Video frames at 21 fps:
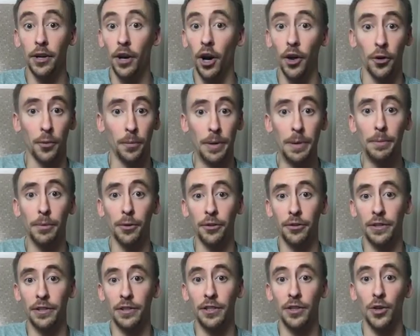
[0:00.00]
other people
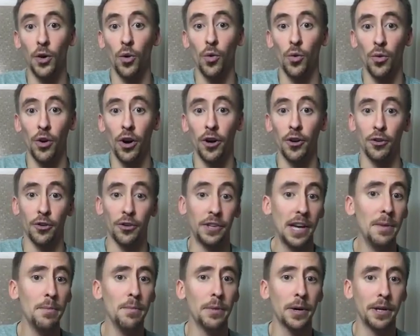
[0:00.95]
just don't
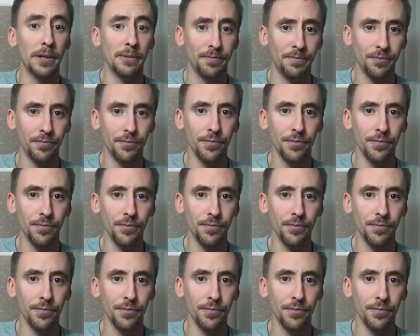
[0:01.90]
understand, but